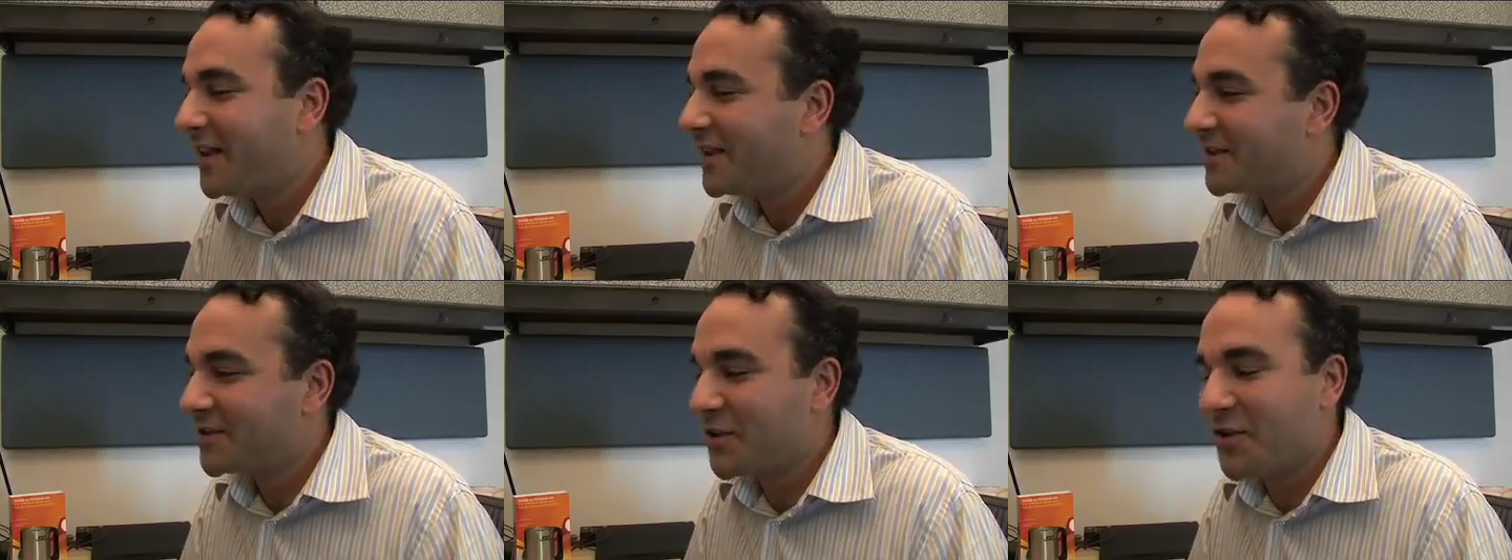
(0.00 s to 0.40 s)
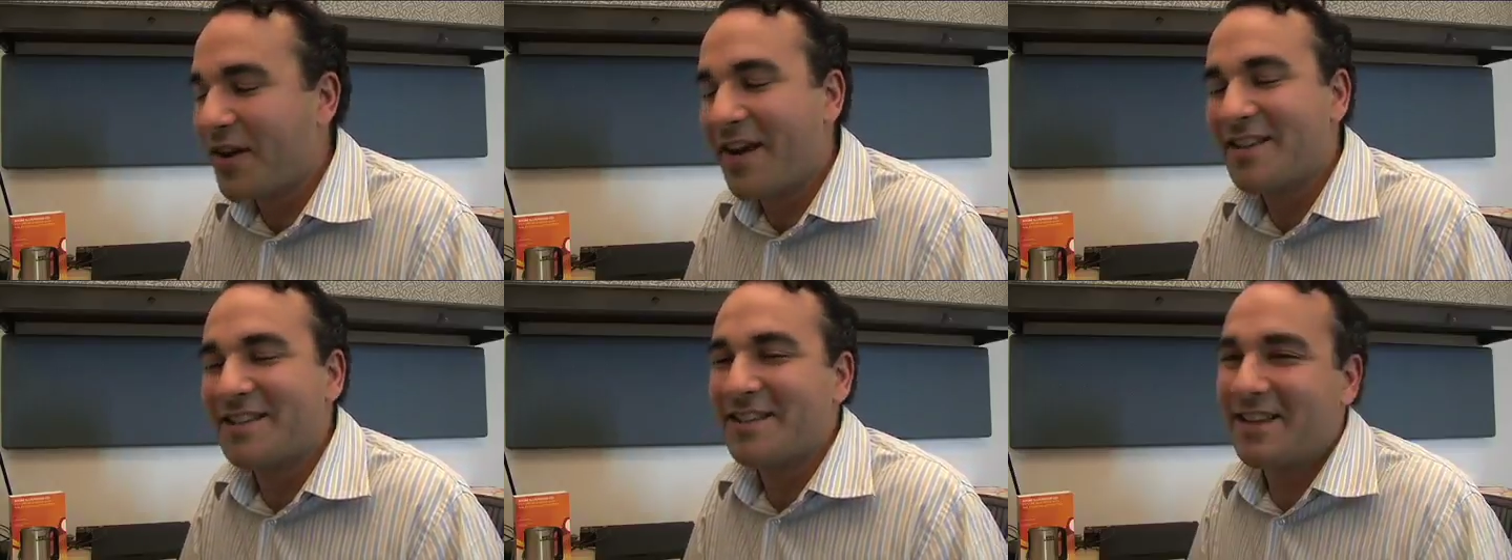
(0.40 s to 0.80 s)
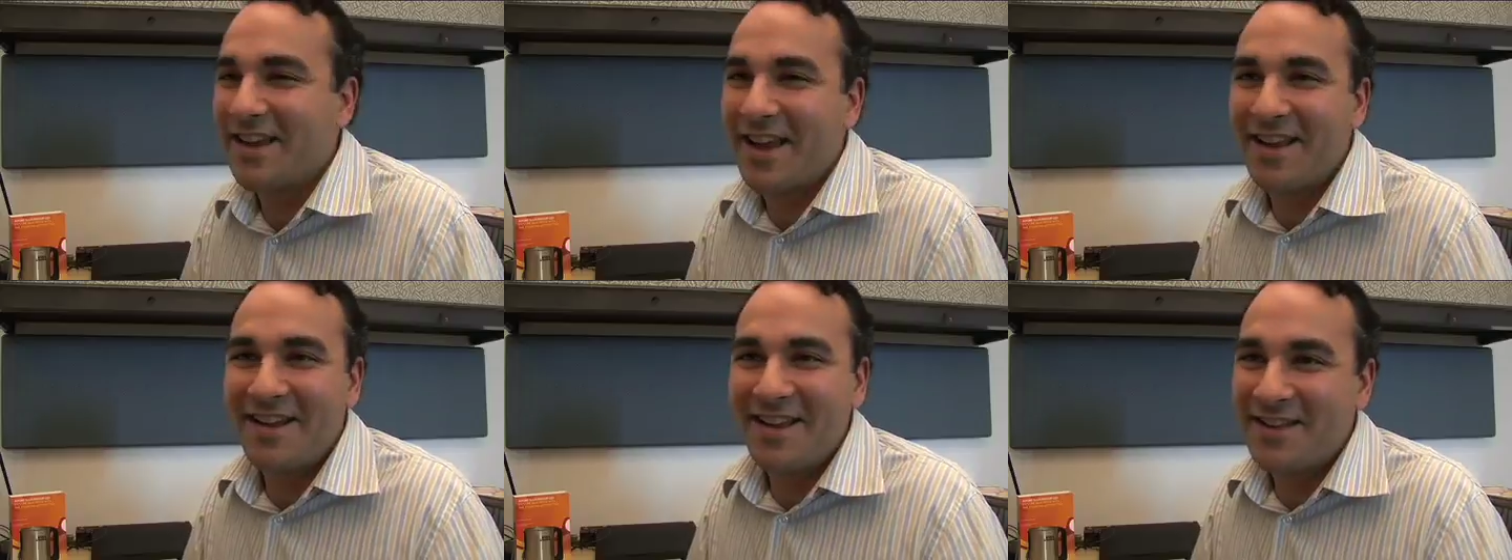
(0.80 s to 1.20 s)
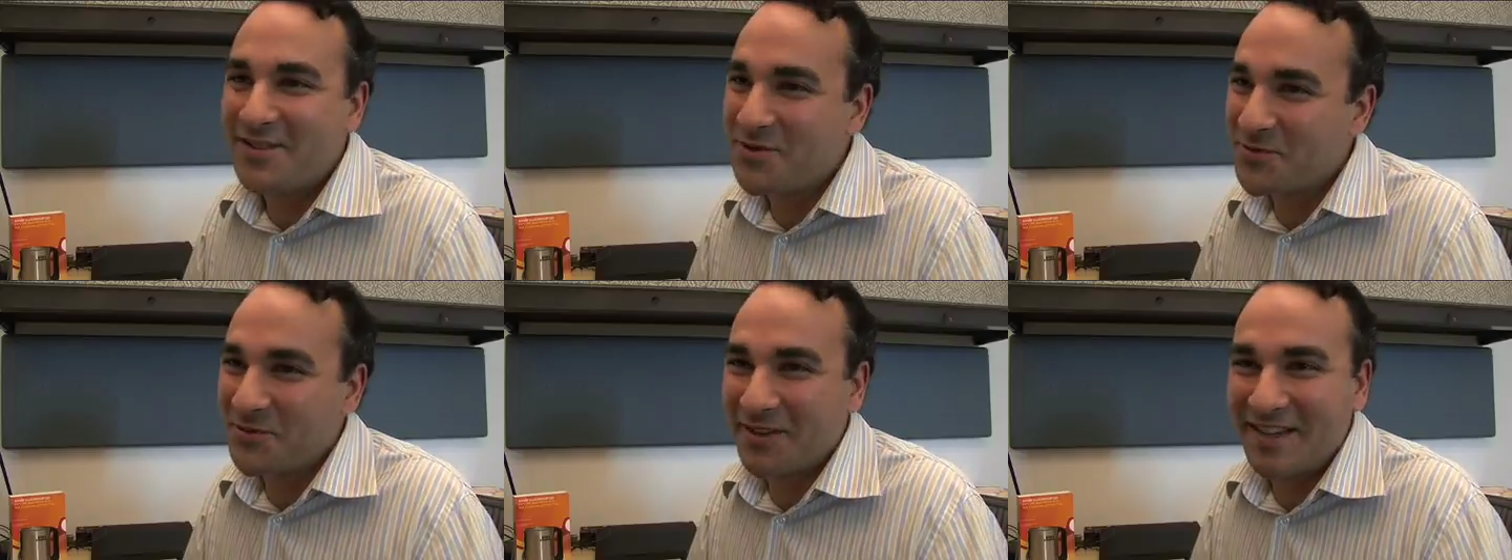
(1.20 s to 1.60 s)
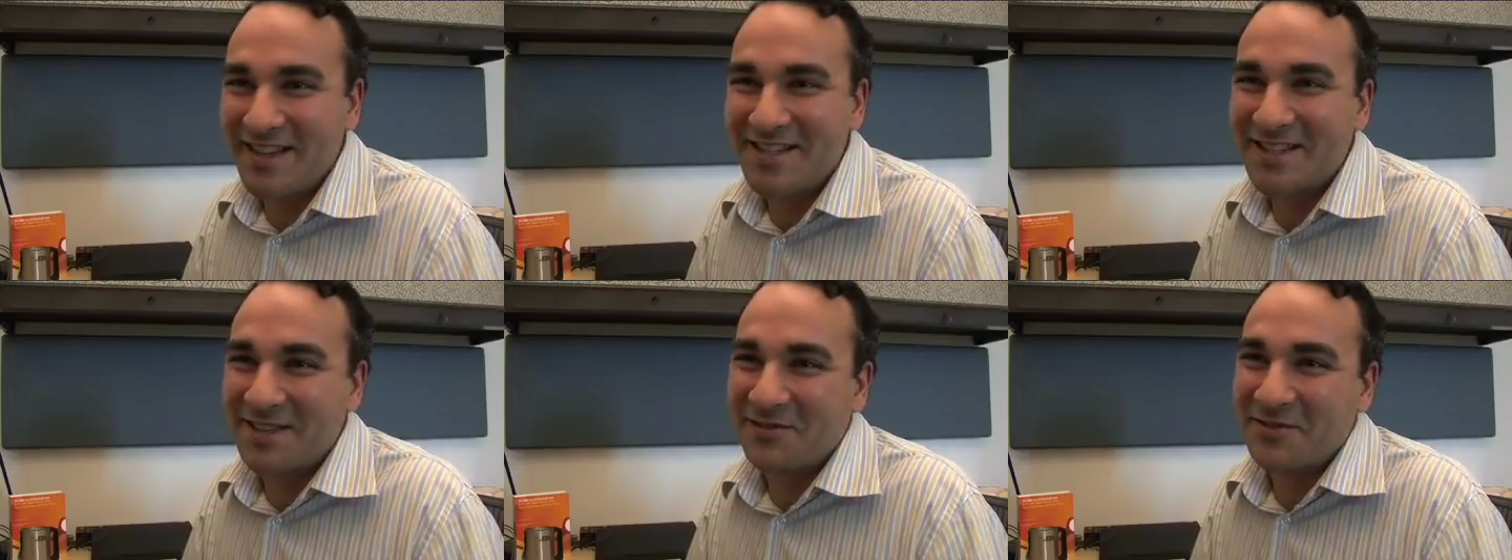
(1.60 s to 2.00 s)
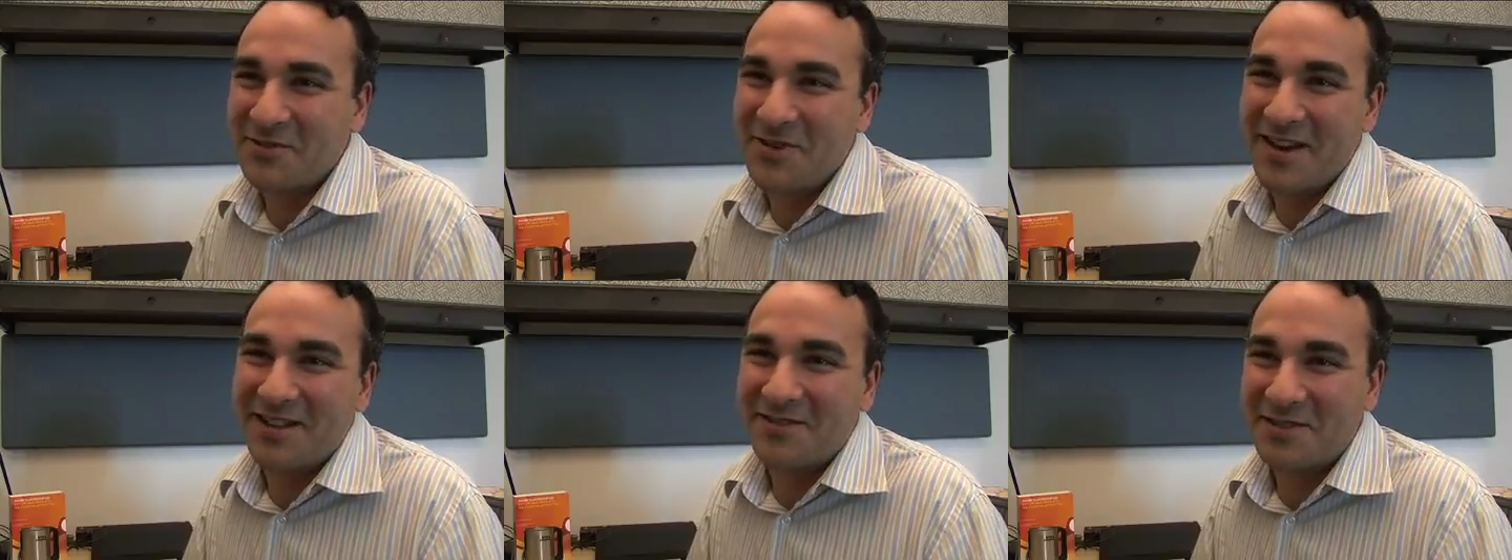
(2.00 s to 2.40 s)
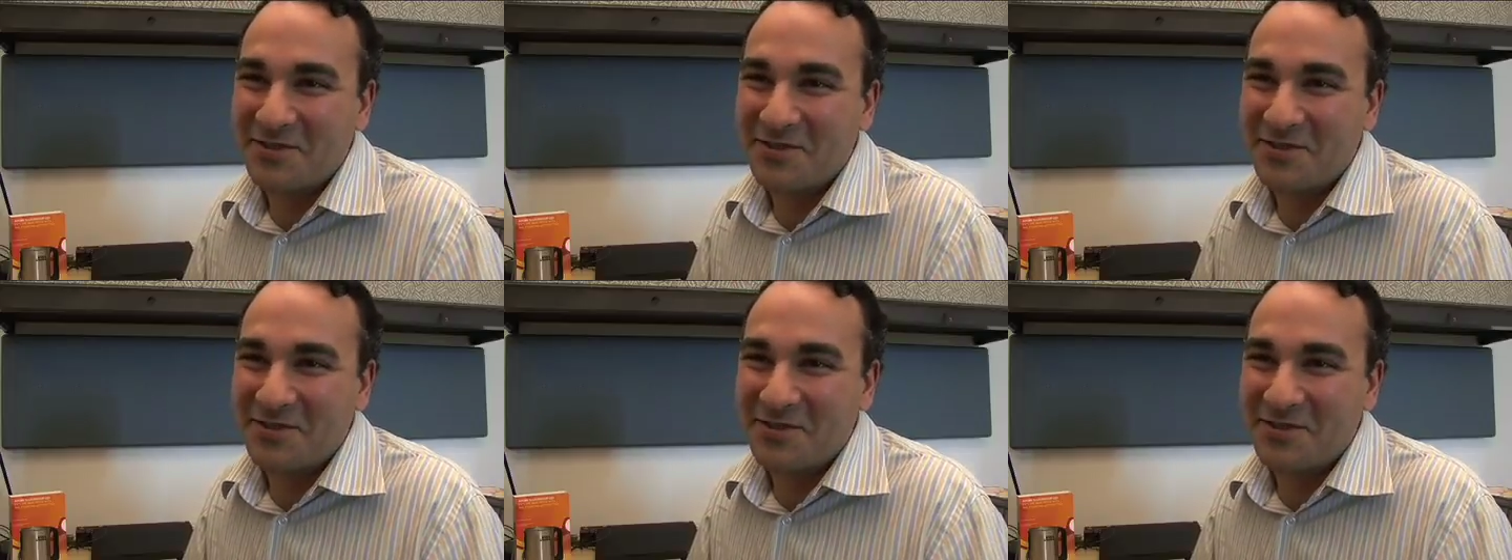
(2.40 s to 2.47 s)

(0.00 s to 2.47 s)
So as any new release of Creative